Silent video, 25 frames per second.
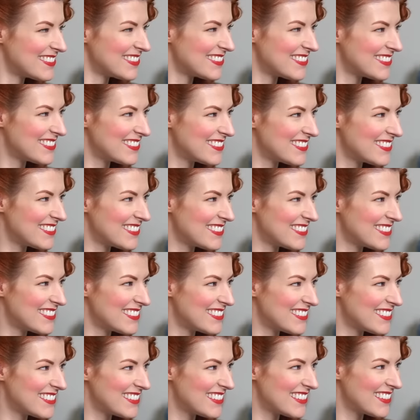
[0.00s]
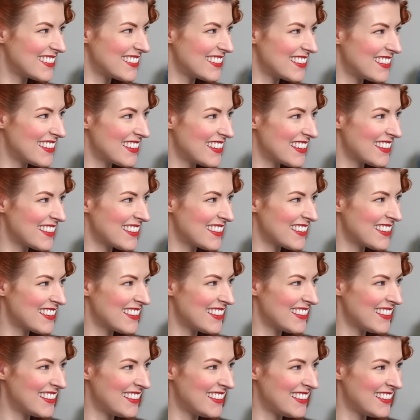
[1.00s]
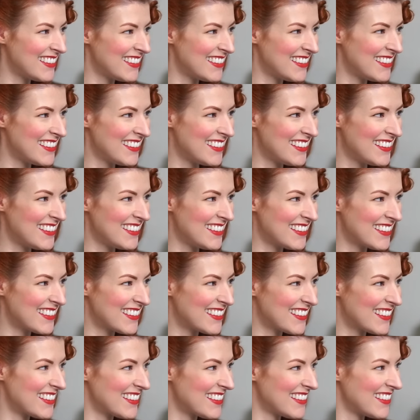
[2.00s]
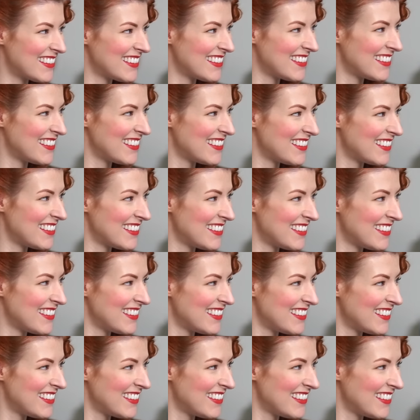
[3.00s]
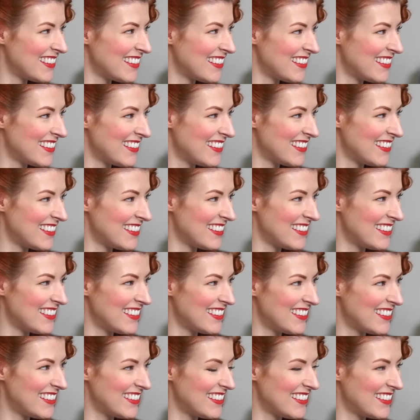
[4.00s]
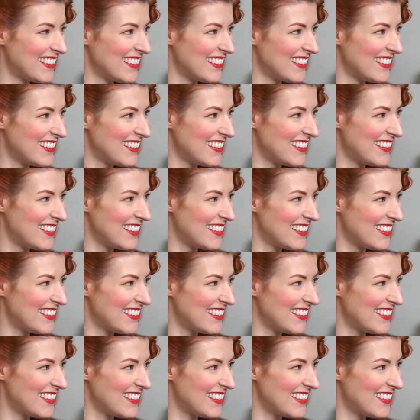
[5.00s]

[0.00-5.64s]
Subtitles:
No words are spoken by the person on screen.